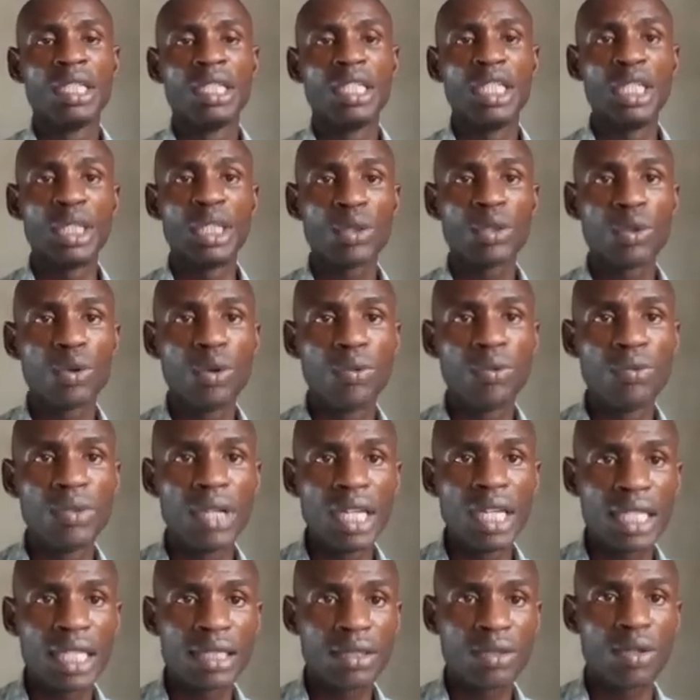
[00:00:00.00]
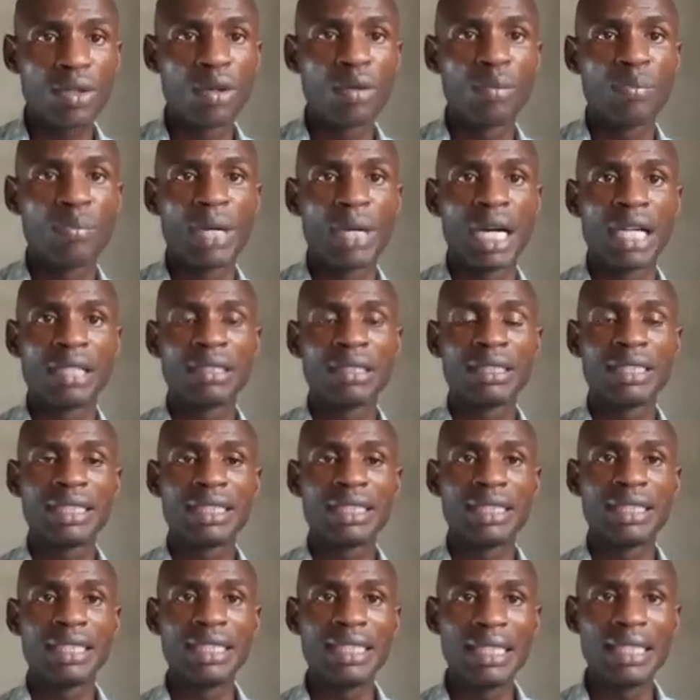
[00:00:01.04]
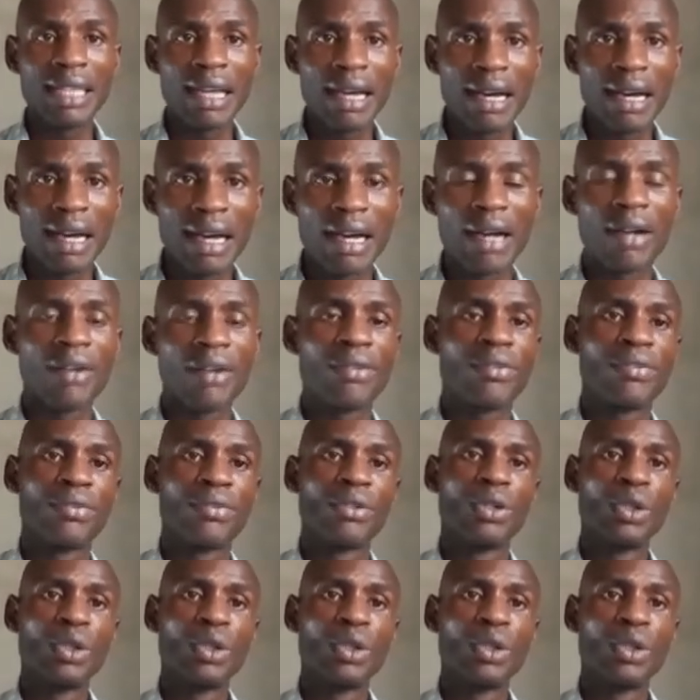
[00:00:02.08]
In covalent compound, they have